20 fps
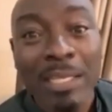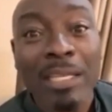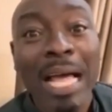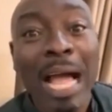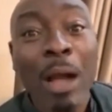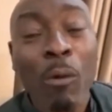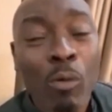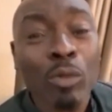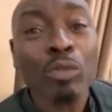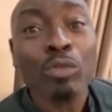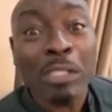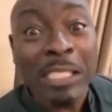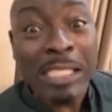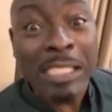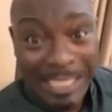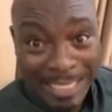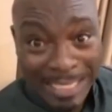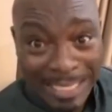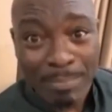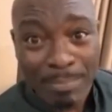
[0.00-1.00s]
I want to
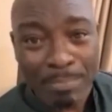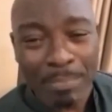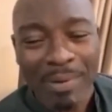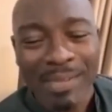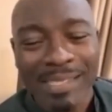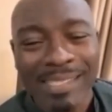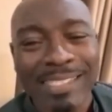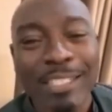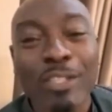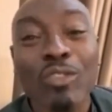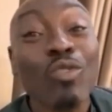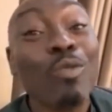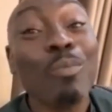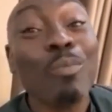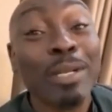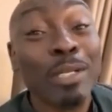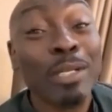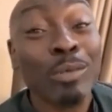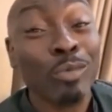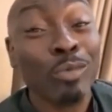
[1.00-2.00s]
see the person.
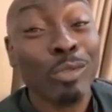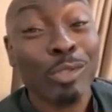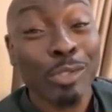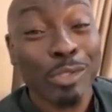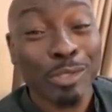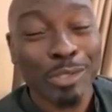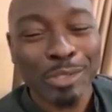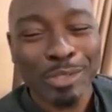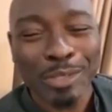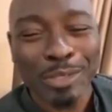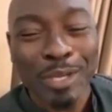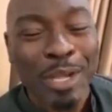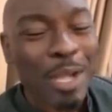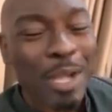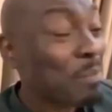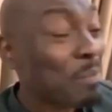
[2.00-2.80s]
Nobody will show you